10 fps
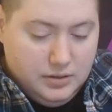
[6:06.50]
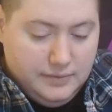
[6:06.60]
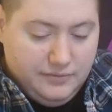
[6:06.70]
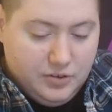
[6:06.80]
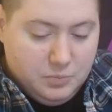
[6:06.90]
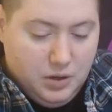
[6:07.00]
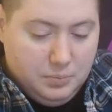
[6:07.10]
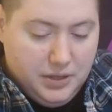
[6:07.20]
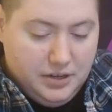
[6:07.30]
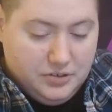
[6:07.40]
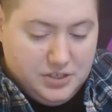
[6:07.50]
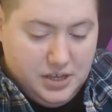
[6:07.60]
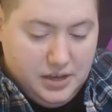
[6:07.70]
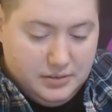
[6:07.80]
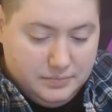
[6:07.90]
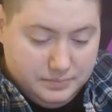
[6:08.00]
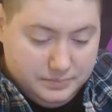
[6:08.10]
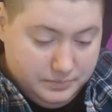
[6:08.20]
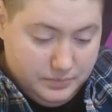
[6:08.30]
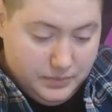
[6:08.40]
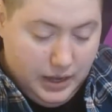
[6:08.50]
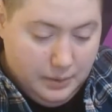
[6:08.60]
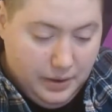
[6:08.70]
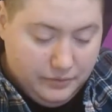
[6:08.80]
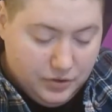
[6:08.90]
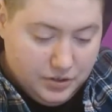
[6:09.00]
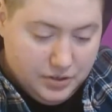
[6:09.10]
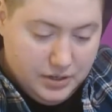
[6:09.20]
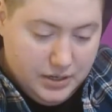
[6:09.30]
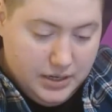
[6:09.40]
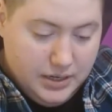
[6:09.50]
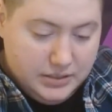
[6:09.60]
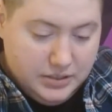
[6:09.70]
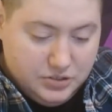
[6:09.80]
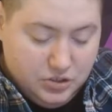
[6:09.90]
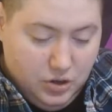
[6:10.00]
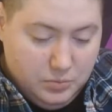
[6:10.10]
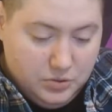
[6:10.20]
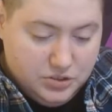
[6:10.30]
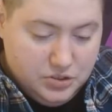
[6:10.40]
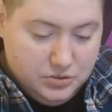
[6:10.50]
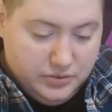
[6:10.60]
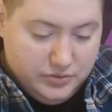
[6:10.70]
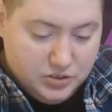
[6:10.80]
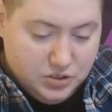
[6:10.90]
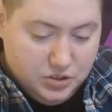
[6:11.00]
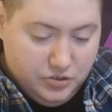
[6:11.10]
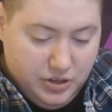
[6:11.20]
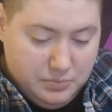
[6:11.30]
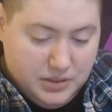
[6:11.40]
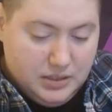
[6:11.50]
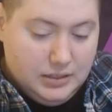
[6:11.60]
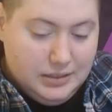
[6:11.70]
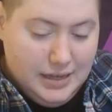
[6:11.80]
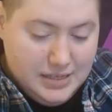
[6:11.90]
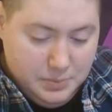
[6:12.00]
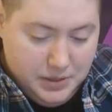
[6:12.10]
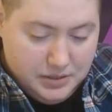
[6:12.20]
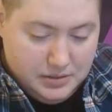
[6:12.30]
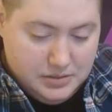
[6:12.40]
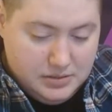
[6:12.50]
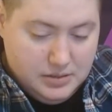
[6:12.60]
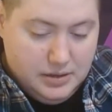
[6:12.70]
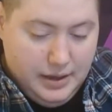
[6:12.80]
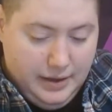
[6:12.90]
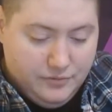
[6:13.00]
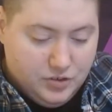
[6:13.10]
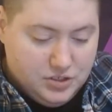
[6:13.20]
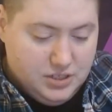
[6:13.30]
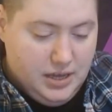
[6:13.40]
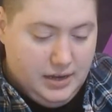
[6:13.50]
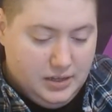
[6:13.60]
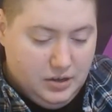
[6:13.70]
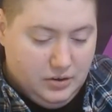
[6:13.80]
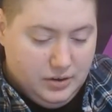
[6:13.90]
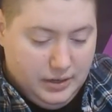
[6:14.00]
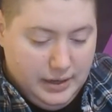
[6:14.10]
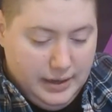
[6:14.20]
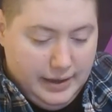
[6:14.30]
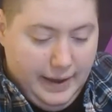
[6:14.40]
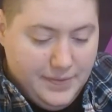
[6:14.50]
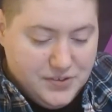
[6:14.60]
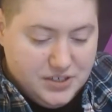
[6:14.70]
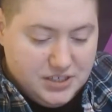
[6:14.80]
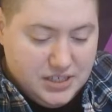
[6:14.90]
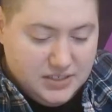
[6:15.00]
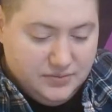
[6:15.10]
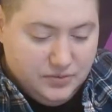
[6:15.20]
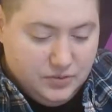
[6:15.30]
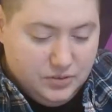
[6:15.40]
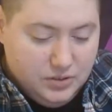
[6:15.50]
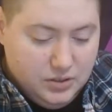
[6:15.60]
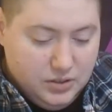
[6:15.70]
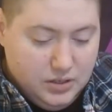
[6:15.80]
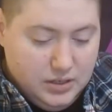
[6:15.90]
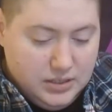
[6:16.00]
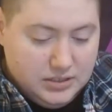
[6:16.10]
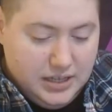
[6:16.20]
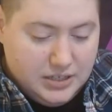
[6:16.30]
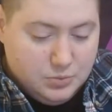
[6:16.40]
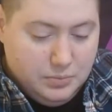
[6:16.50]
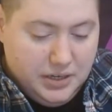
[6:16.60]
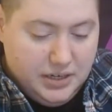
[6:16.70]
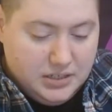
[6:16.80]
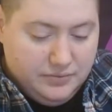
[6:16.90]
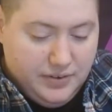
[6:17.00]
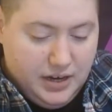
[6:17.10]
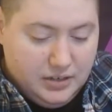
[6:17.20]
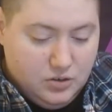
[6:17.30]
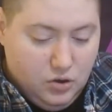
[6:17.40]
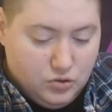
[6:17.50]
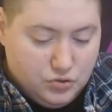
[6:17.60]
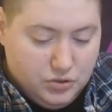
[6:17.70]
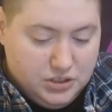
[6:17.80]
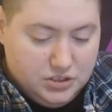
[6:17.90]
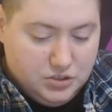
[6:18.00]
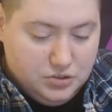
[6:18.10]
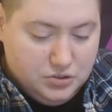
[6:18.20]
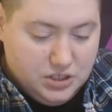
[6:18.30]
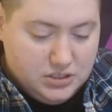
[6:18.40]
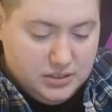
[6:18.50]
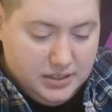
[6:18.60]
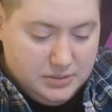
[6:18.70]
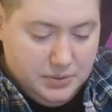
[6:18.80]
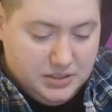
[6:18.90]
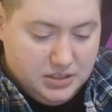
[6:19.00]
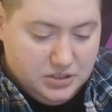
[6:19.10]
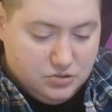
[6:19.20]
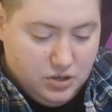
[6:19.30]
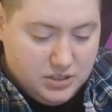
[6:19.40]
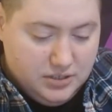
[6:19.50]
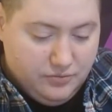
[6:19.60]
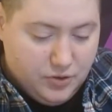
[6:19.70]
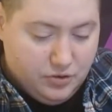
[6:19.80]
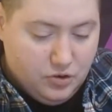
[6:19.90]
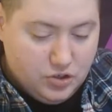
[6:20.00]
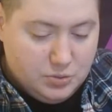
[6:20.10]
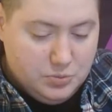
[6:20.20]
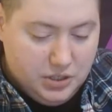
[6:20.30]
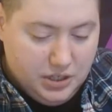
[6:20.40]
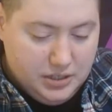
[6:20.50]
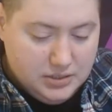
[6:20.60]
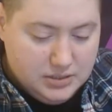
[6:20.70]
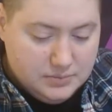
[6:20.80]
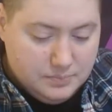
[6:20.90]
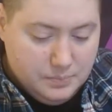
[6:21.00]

football players yet. However, there's an almost universal agreement that lesbians' efforts to get here and the successful slash women identified cultural institutions that lesbians constructed for their own communities,